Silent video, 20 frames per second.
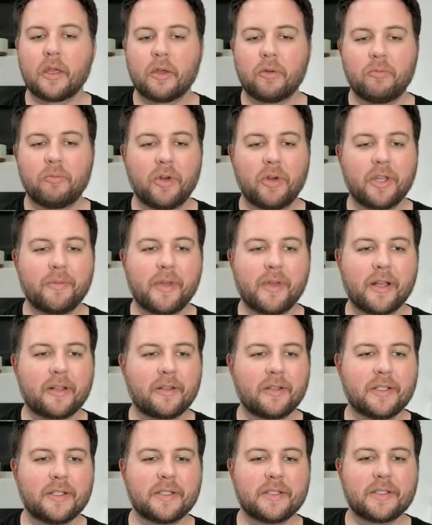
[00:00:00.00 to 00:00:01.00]
William
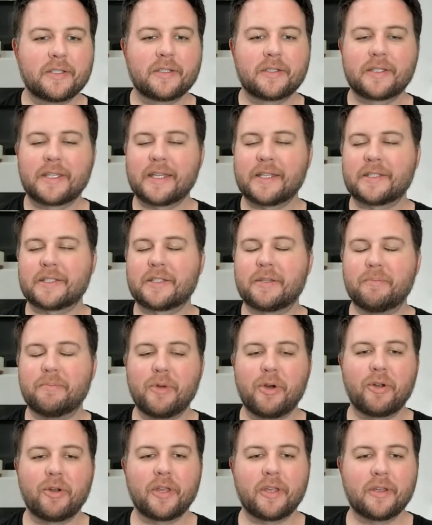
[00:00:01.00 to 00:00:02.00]
Eklund gets
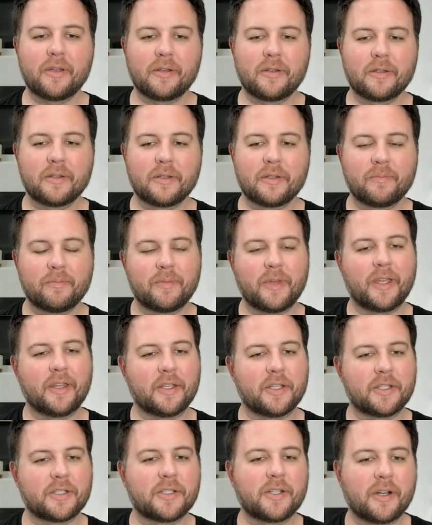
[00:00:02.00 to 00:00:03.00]
demoted, and
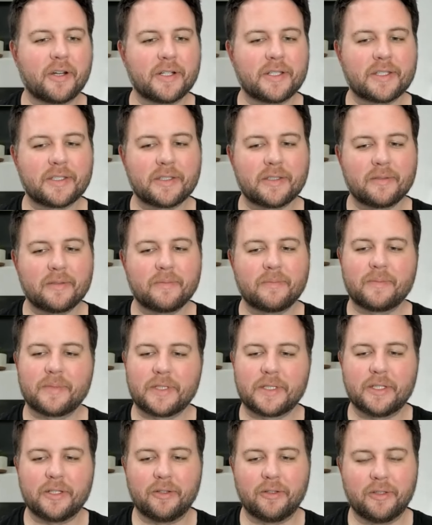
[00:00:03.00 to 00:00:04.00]
the Sharks
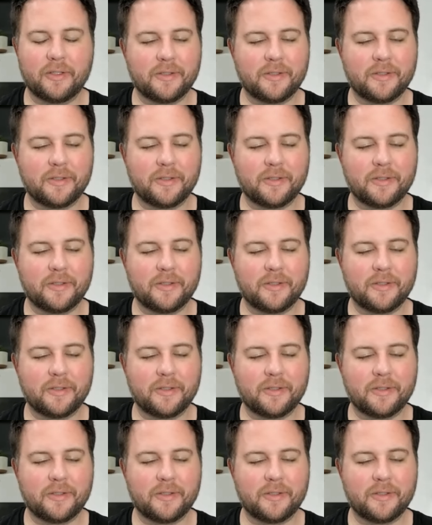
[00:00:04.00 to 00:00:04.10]
still